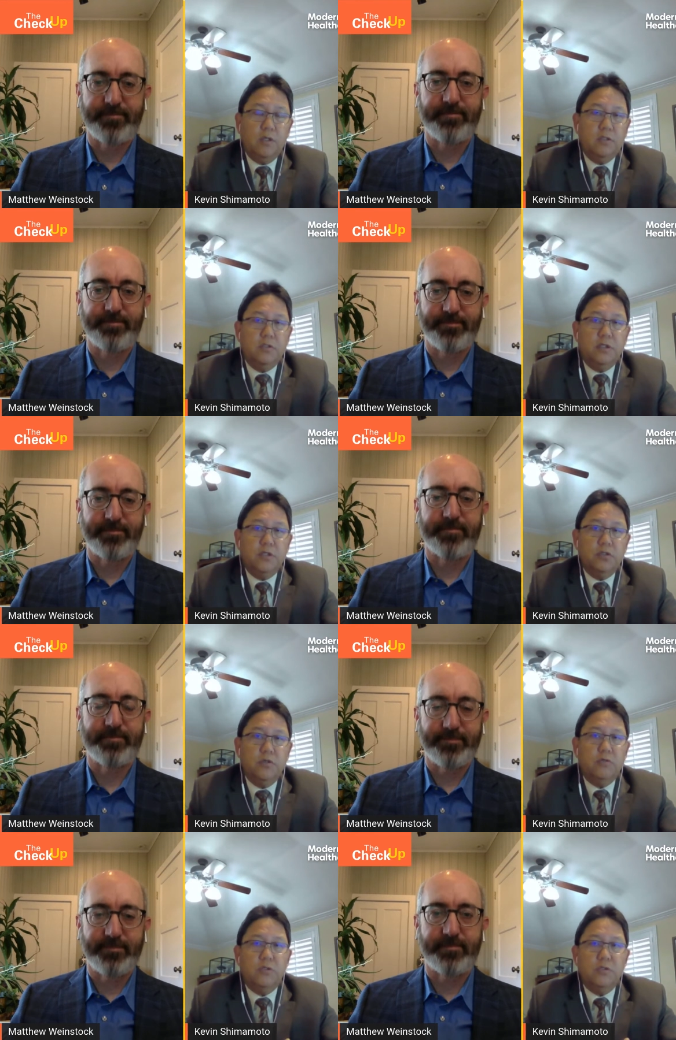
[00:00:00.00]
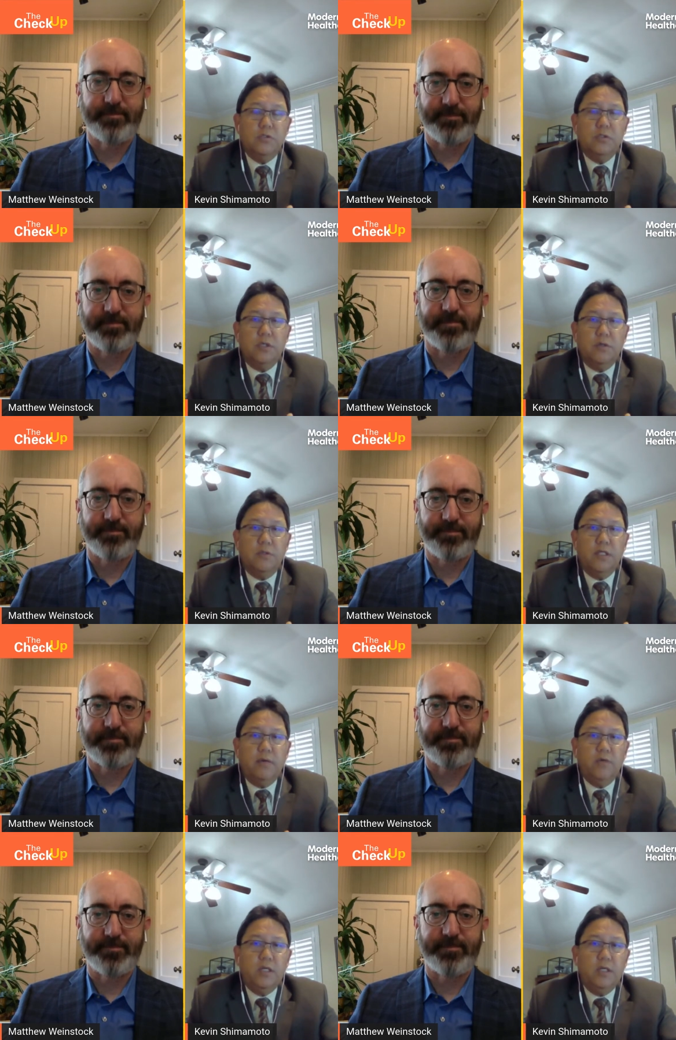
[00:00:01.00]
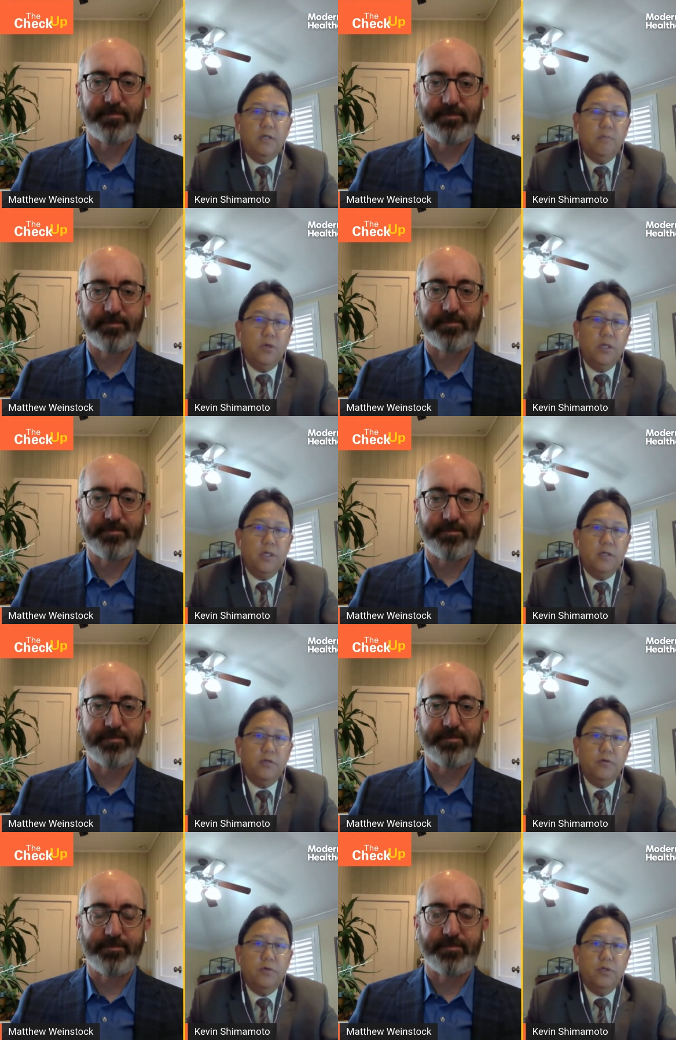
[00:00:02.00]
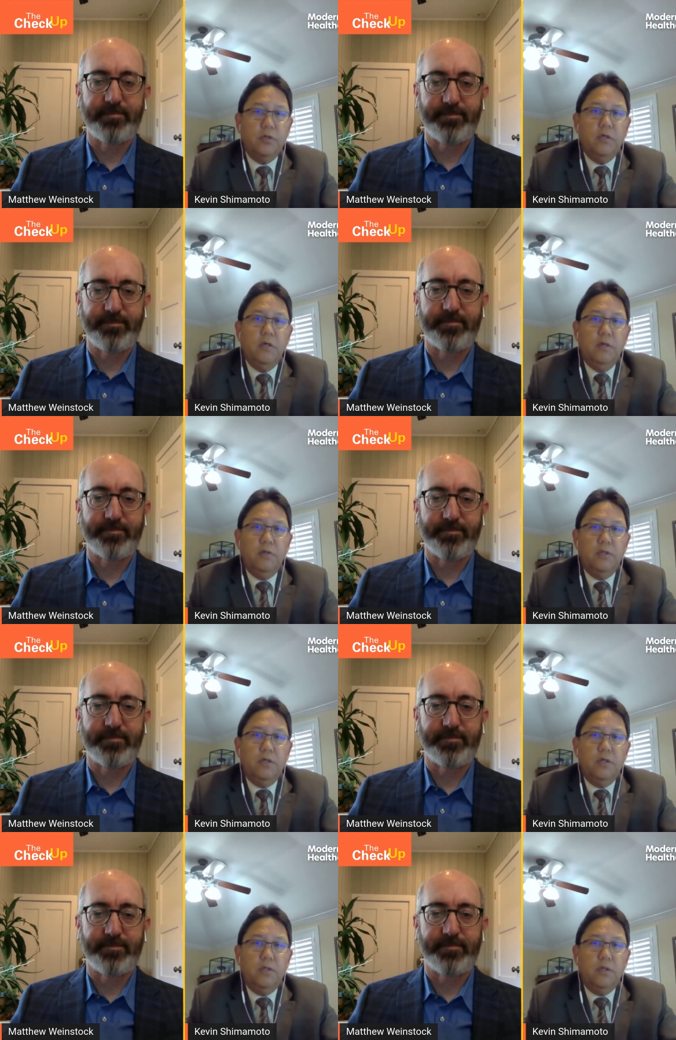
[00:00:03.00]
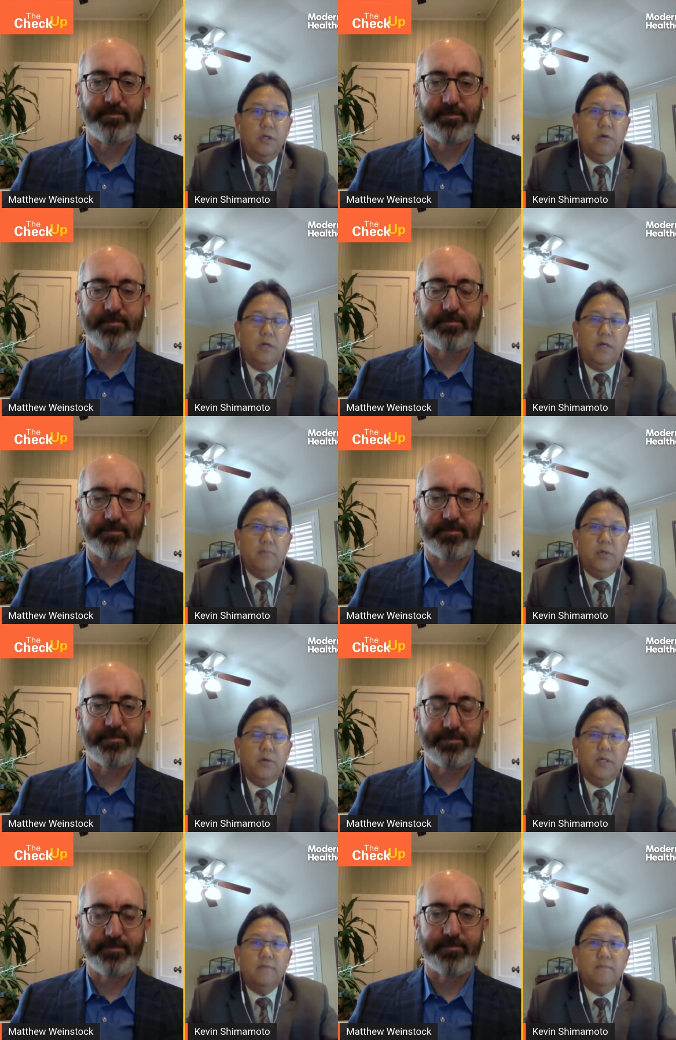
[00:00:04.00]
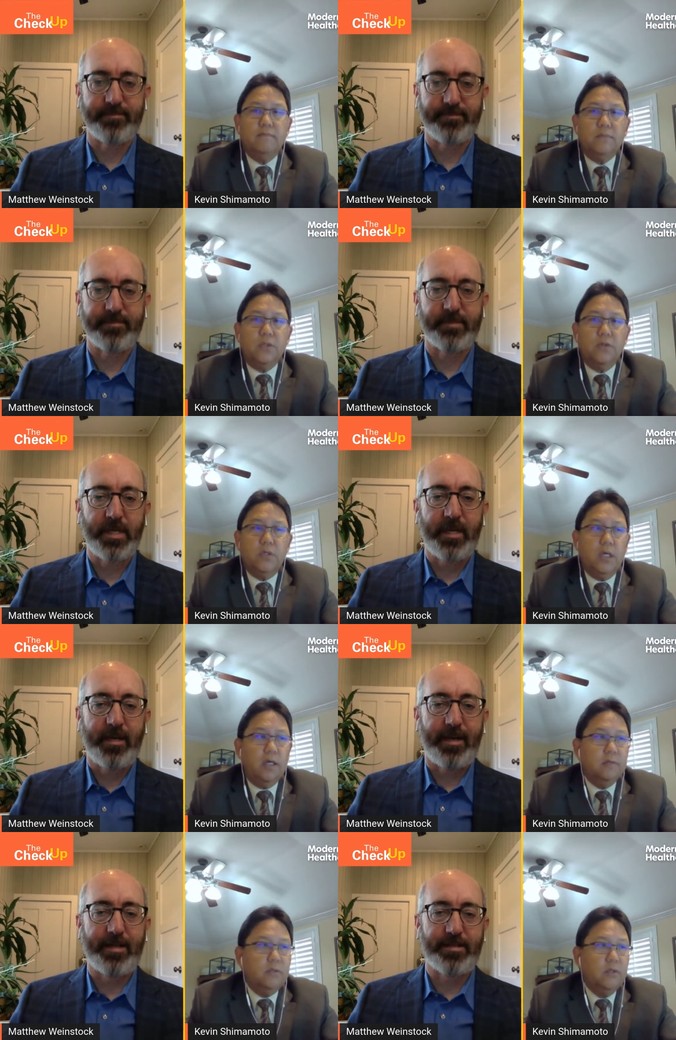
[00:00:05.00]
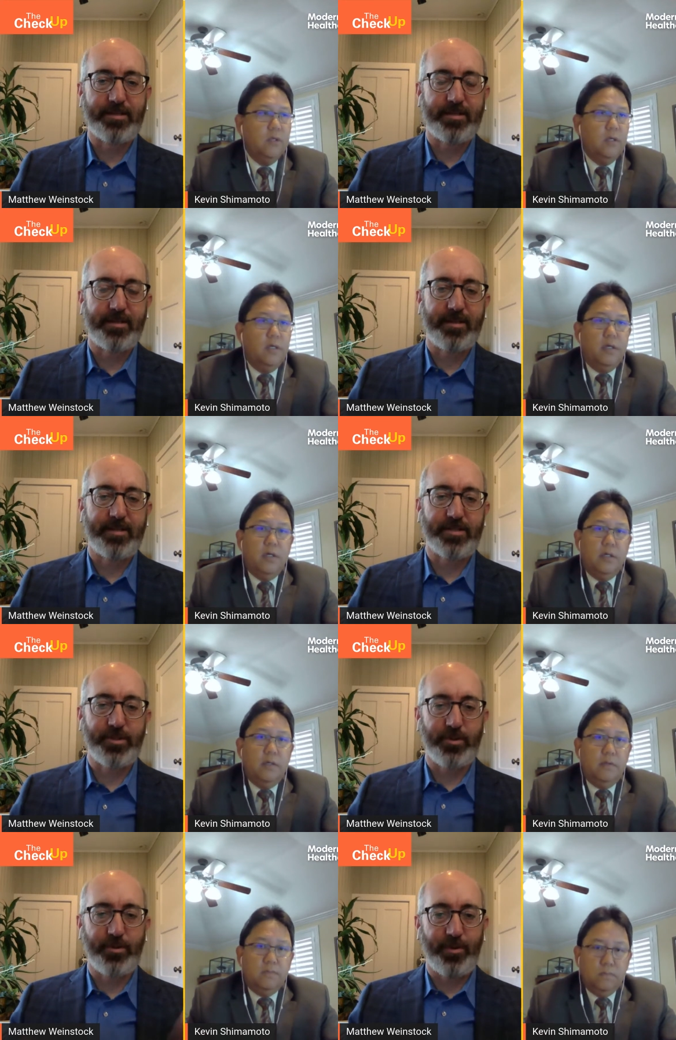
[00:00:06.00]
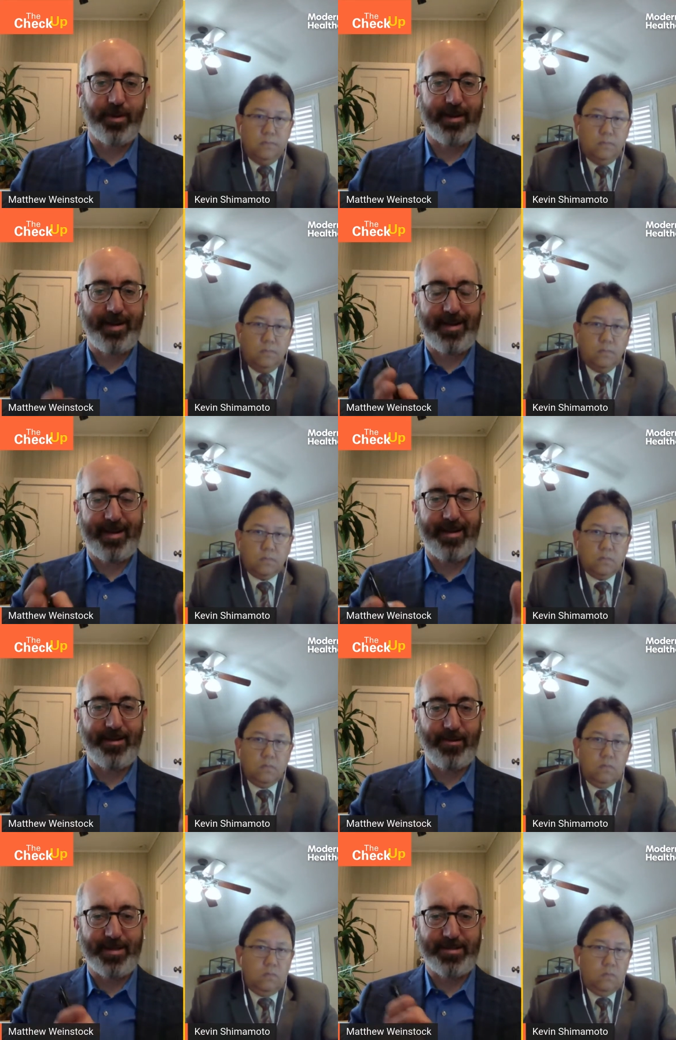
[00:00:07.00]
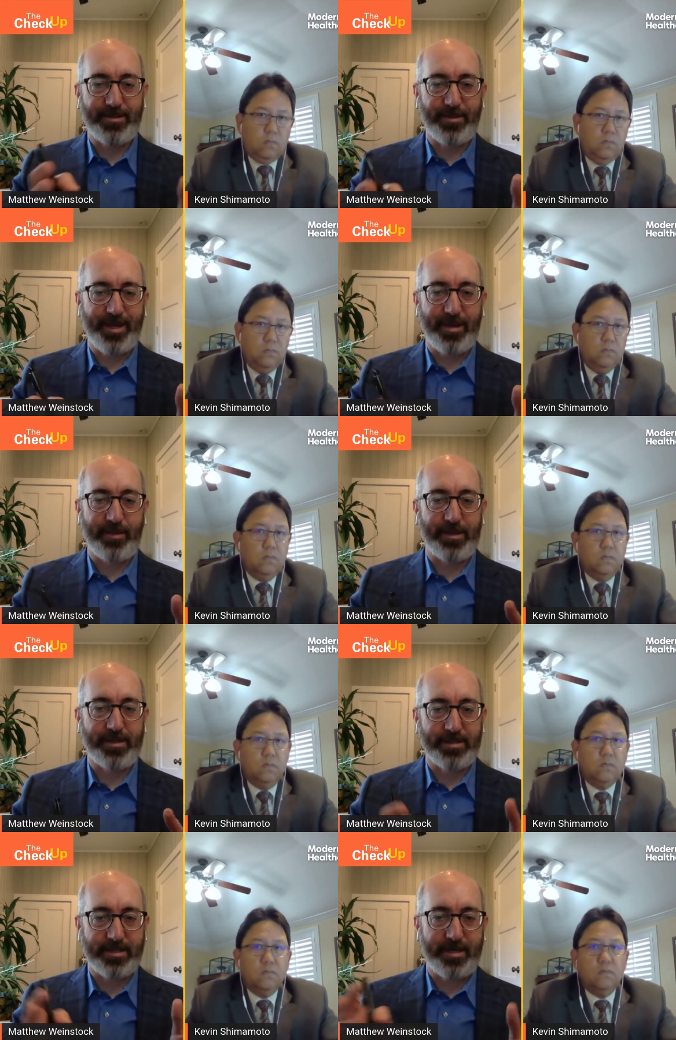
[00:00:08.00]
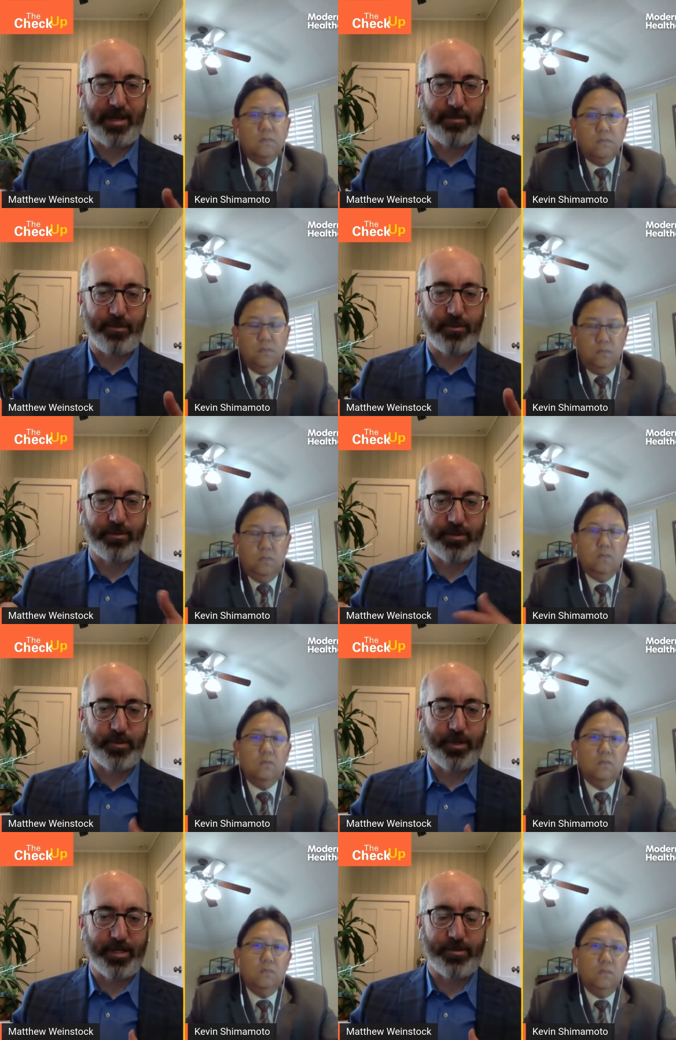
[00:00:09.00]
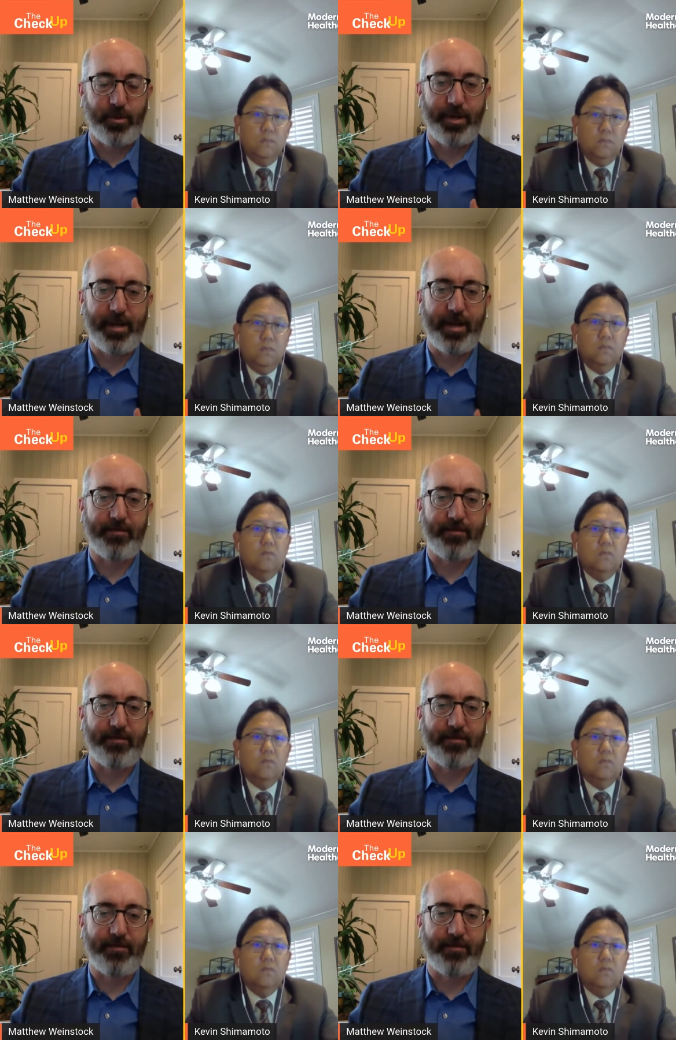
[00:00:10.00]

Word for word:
Speaker 1: as well as the consultants uh, that we needed to bring in during the, the go live period. Okay.
Speaker 2: And, and so, eh, you know, as you're thinking about this, April mm-hmm. 2020,